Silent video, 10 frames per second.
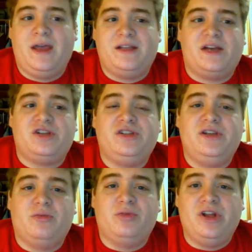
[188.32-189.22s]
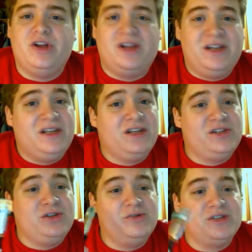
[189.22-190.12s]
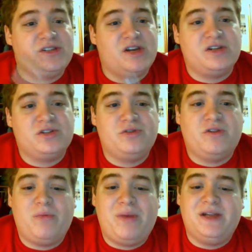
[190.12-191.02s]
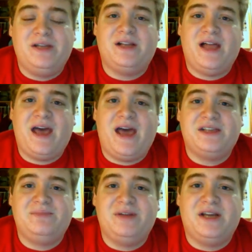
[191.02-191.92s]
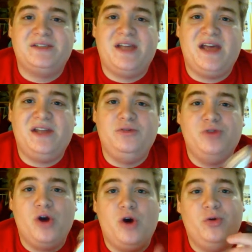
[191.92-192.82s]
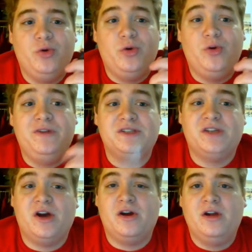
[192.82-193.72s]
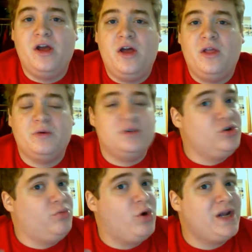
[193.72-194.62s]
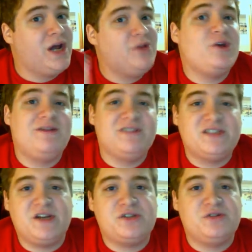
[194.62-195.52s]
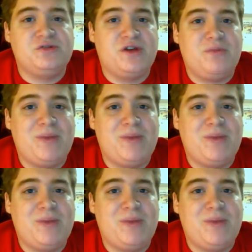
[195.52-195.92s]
It's actually a really good idea to use a sonic screwdriver pen in class because then you know who the Whovians are. The ones who point out that you have a sonic screwdriver